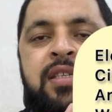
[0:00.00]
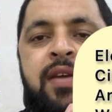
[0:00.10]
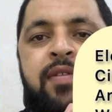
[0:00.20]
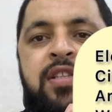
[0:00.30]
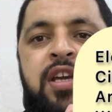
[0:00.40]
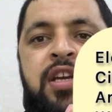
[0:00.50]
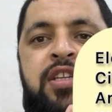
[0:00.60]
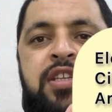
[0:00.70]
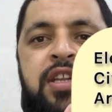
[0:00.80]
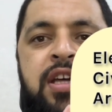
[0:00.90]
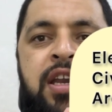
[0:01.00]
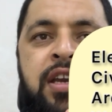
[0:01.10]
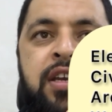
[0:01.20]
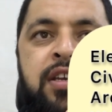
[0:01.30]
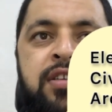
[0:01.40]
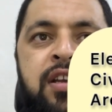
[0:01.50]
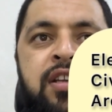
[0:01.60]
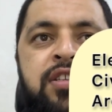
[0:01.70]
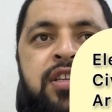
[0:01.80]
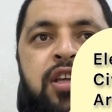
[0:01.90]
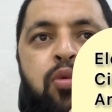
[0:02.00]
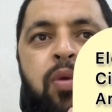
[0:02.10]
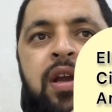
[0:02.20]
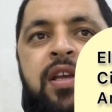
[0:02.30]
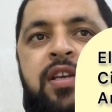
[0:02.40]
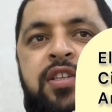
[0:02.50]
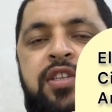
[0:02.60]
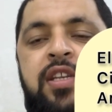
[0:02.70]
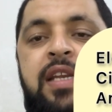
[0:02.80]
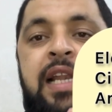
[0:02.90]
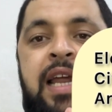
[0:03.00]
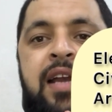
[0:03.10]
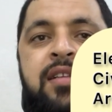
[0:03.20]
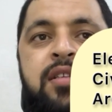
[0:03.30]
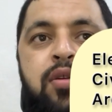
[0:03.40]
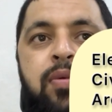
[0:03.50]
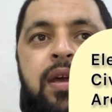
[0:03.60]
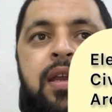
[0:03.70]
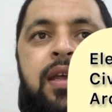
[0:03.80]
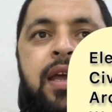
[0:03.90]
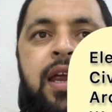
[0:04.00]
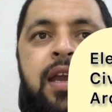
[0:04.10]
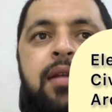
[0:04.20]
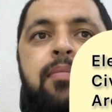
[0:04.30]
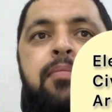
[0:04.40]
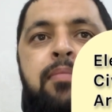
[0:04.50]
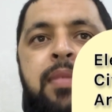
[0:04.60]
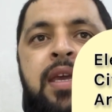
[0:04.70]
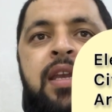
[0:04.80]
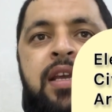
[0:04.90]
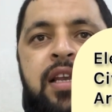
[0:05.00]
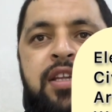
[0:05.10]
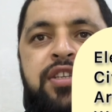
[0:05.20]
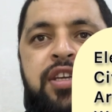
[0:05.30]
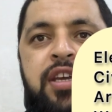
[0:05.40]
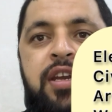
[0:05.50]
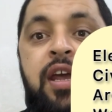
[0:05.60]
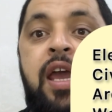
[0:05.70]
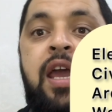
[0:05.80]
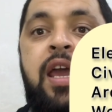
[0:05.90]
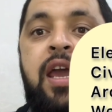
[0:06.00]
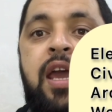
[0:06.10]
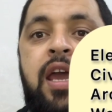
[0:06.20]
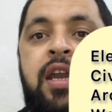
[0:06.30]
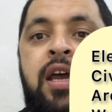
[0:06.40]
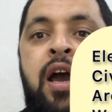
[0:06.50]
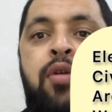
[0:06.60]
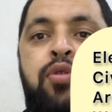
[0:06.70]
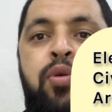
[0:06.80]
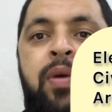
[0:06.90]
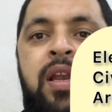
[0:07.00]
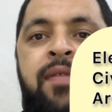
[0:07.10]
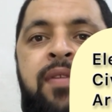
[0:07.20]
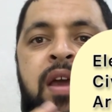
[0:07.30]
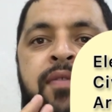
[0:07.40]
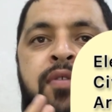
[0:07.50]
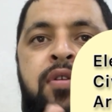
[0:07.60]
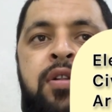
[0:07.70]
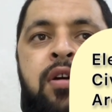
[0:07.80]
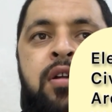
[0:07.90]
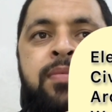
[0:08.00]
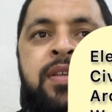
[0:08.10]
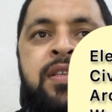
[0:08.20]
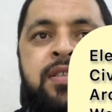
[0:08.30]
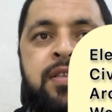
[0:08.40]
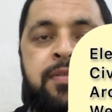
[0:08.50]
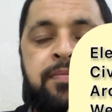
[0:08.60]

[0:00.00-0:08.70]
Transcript: civil site engineer, architectural engineer, welding engineer, land surveyor and mechanical engineer. And how you will apply for all of these uh,